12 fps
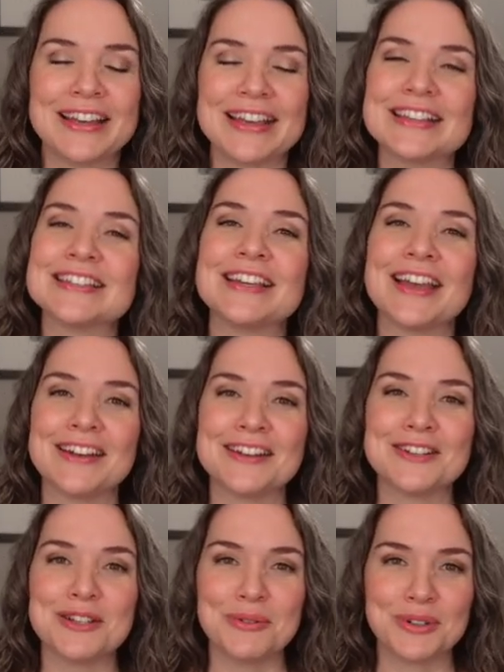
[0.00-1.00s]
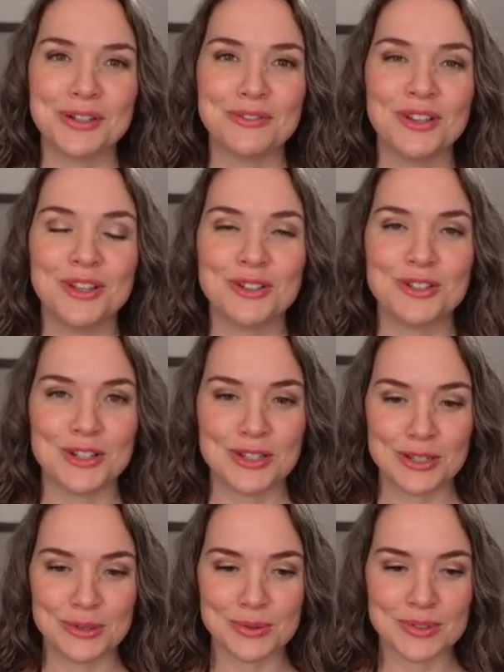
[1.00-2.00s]
easy and intuitive to
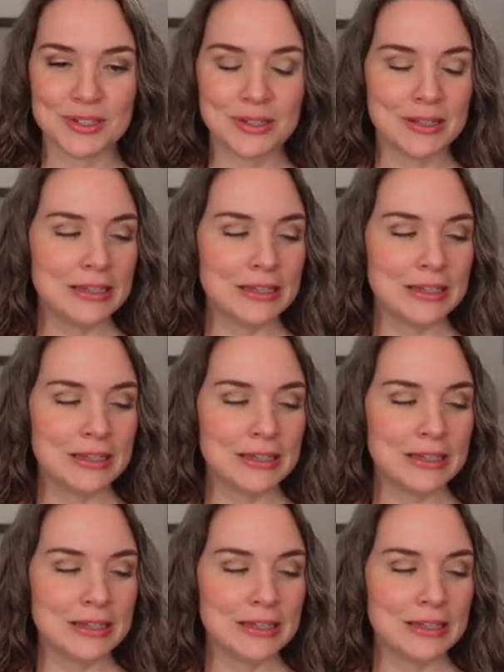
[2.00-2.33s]
use.